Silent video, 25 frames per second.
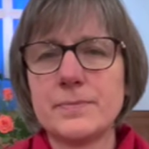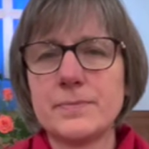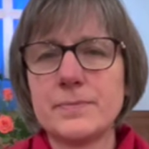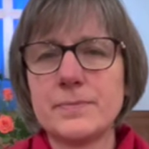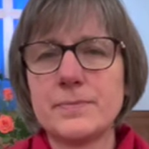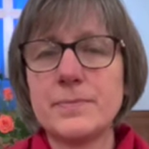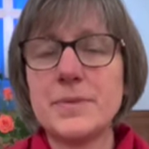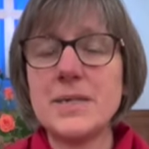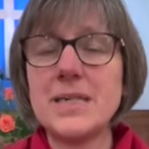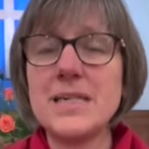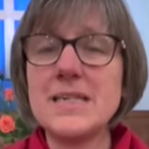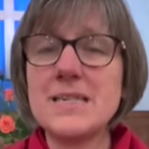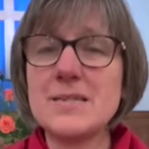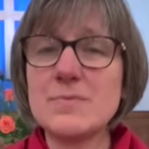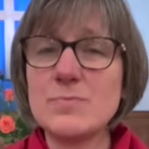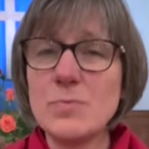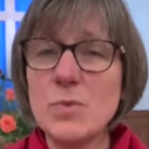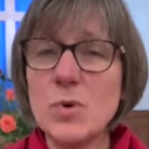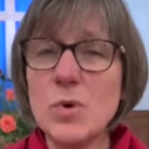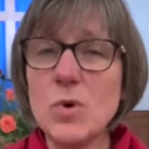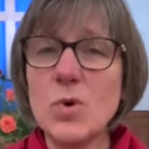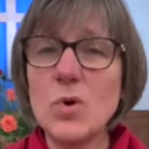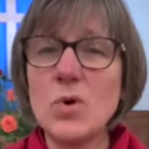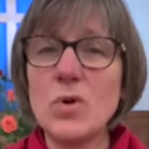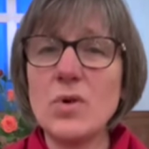But he's
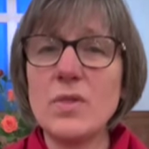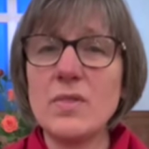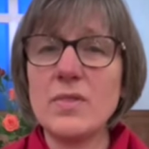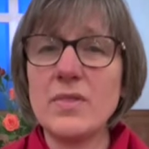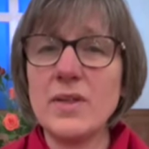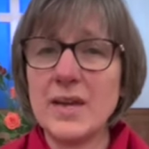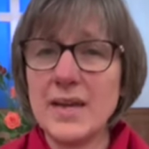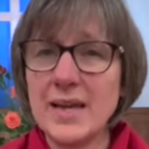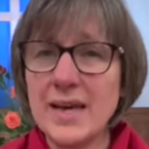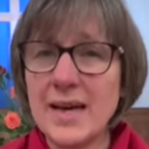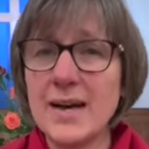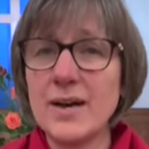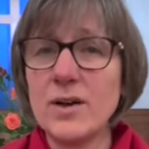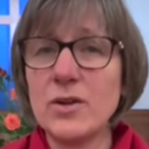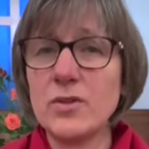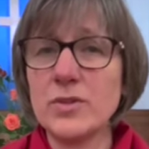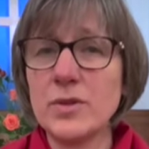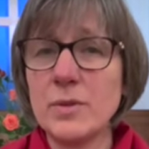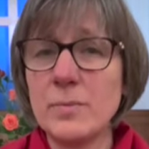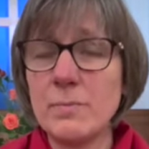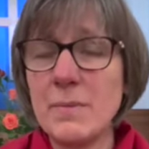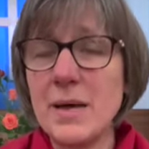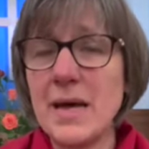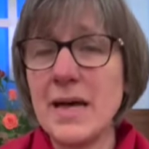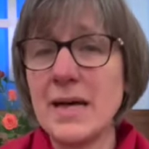more the cat on
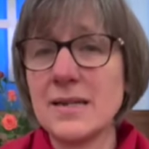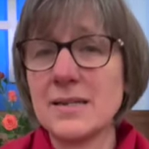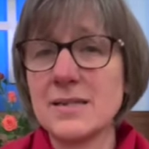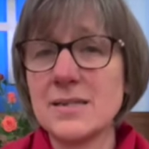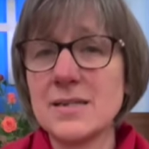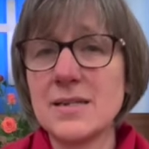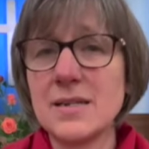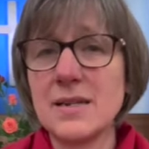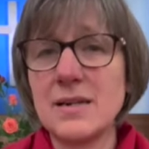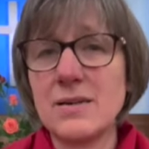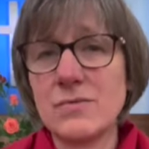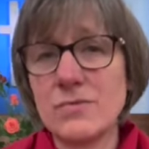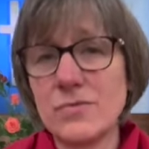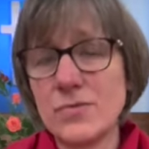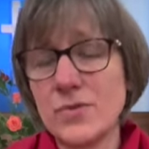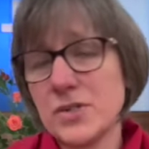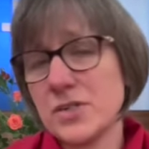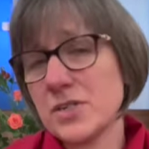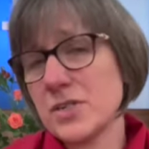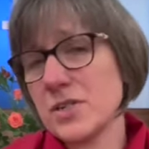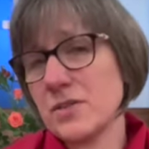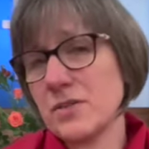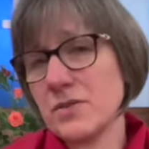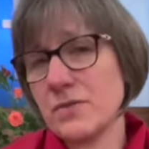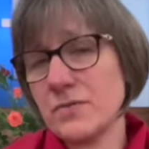the mat in
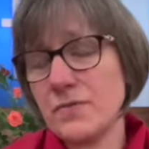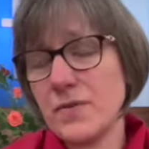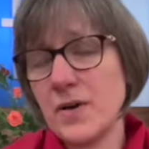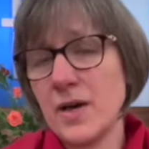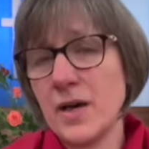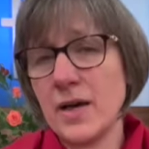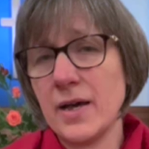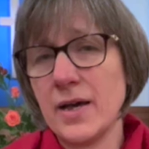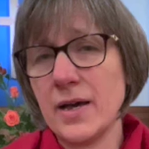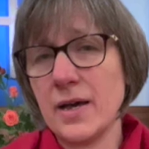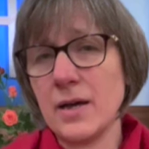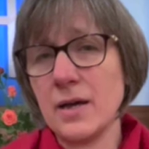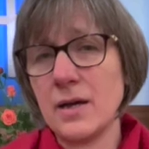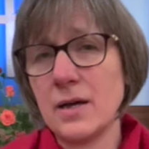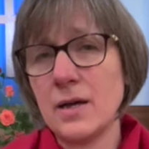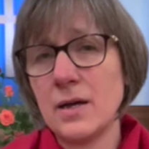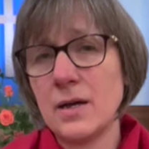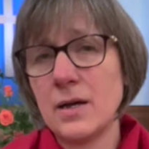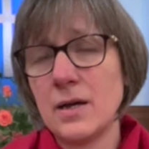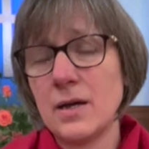front of the fire